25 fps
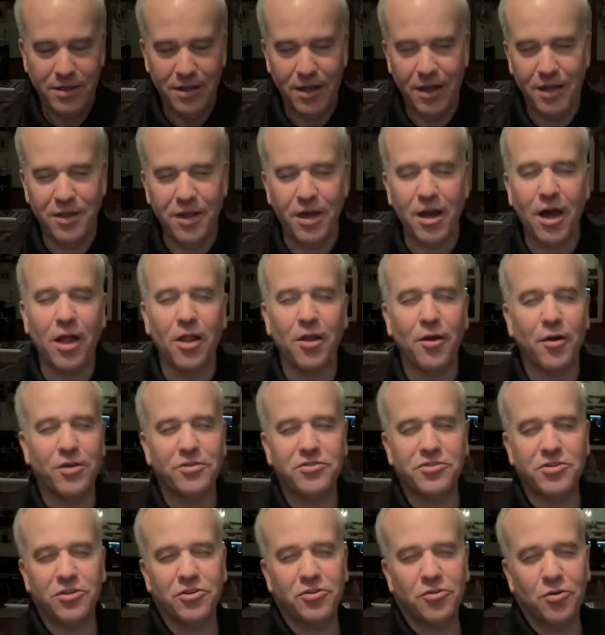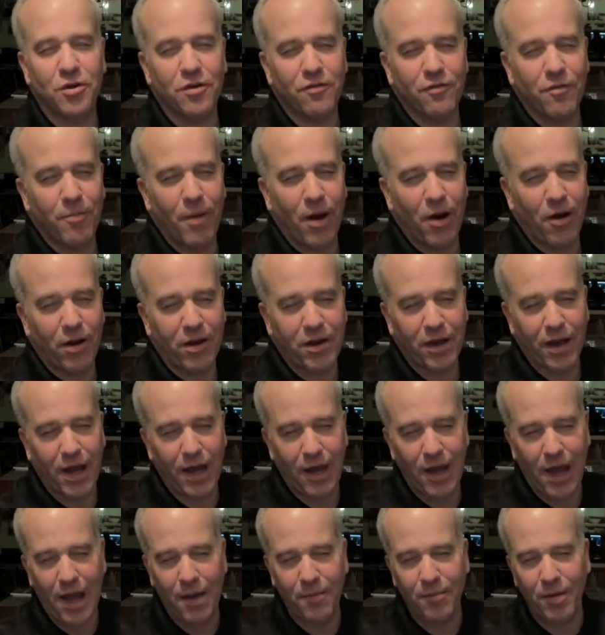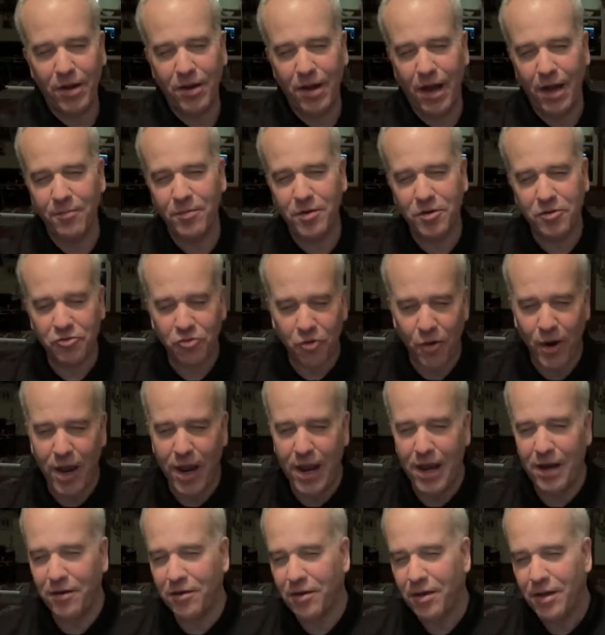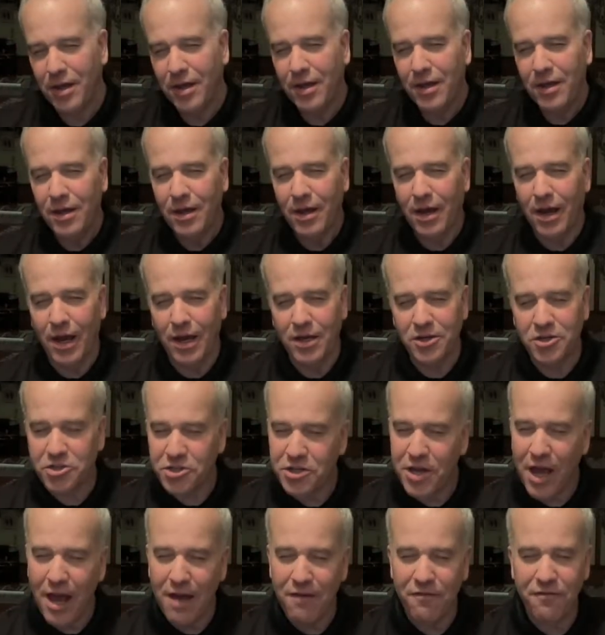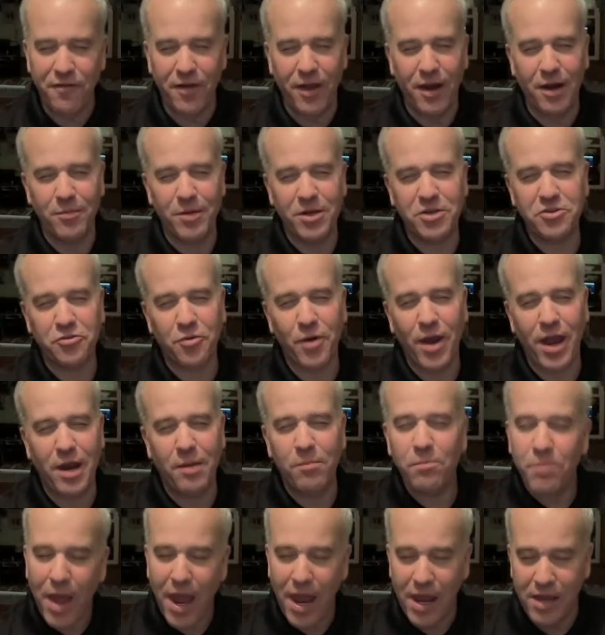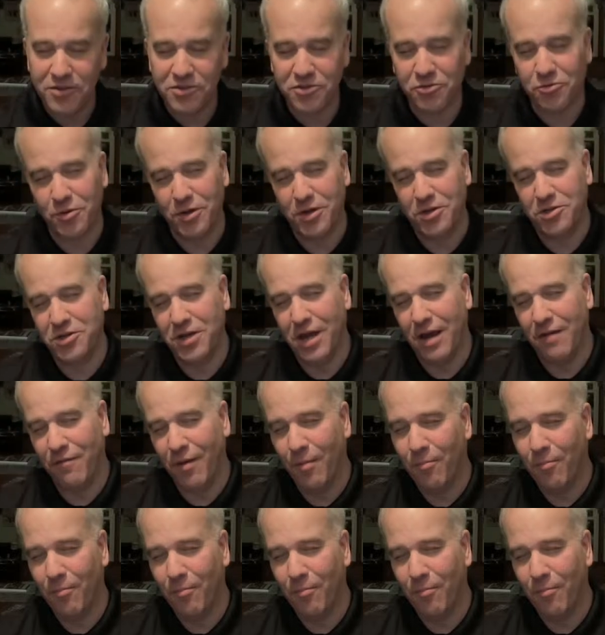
the Culinary Institute of America. I'm a trained chef, and I'm a trained pastry chef.